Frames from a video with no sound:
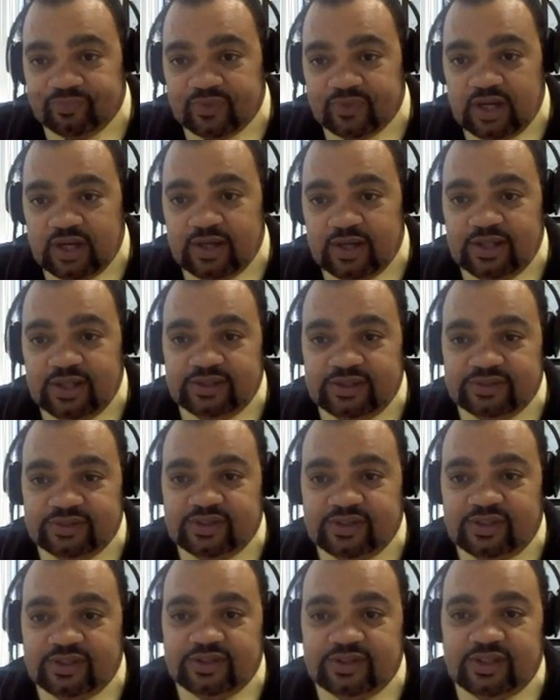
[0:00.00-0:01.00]
All right,
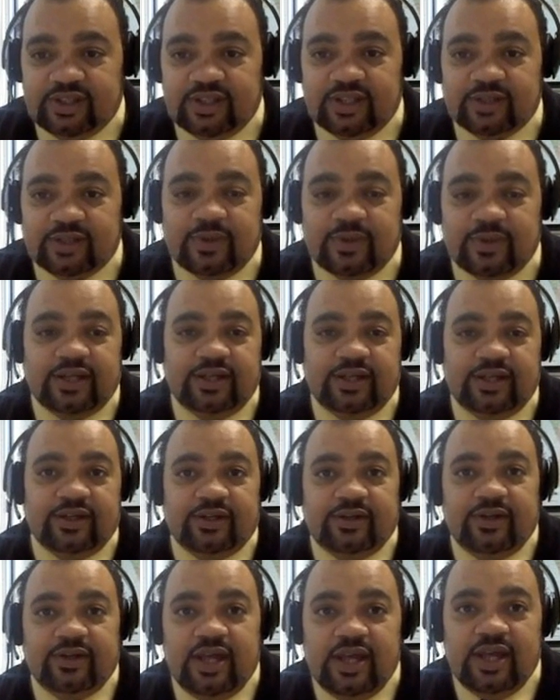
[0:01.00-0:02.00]
so you click right
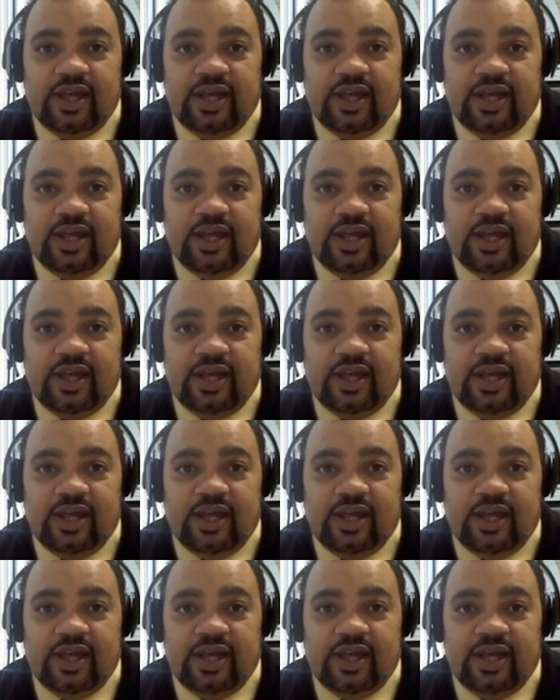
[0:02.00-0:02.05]
here